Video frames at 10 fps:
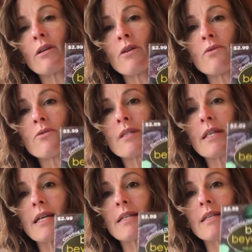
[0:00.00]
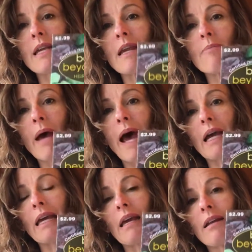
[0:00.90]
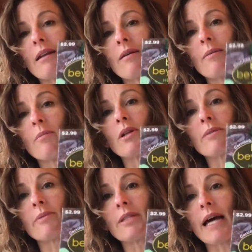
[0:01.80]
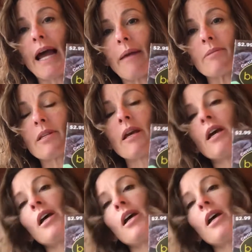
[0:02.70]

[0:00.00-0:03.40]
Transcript: use this seed packet multiple times.